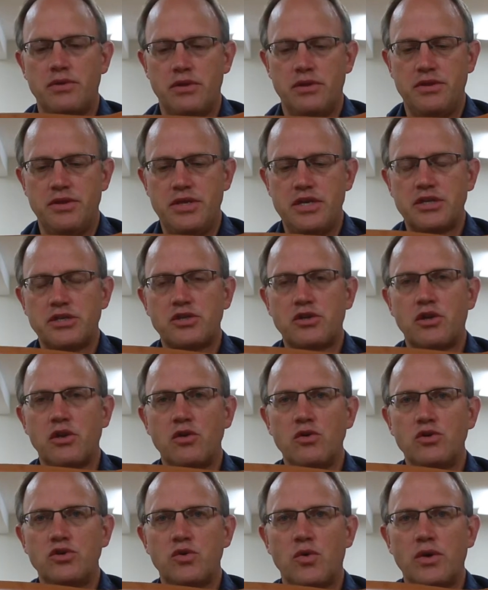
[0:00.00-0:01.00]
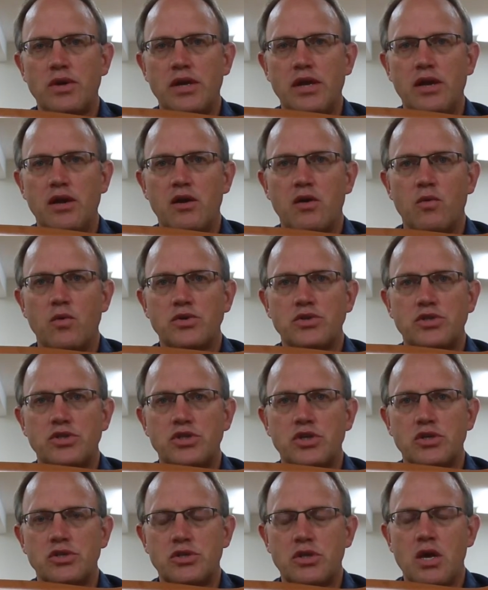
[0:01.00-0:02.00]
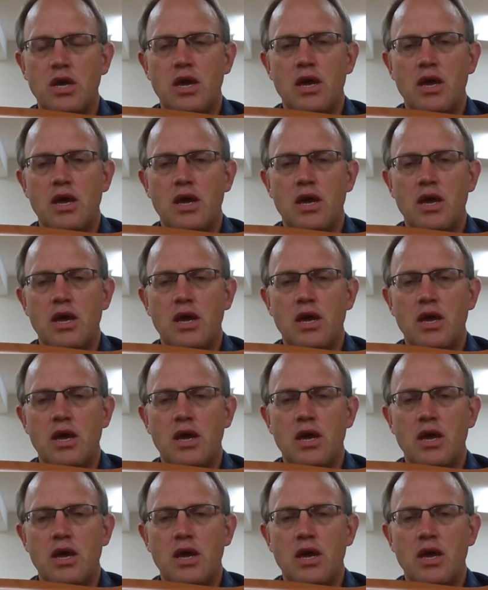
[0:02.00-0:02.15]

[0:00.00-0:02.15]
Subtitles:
This glue joint here was just,